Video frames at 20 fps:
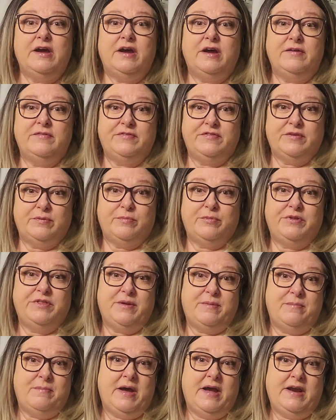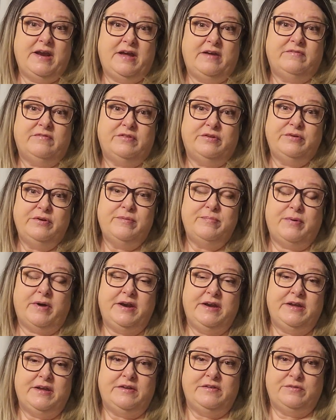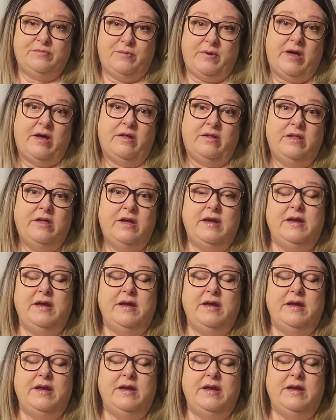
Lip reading: of someone that might have Lewy body as well.